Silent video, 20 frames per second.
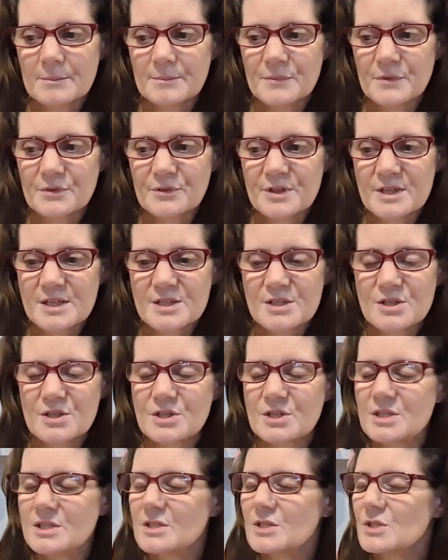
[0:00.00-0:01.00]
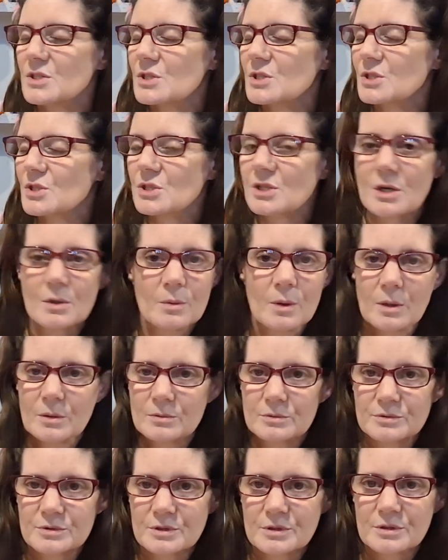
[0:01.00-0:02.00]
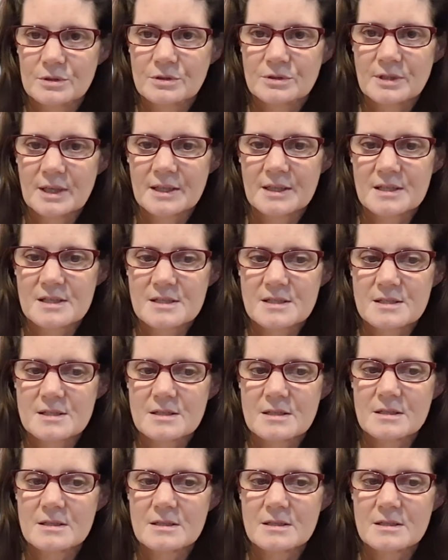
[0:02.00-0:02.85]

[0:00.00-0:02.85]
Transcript: The research is so old that it's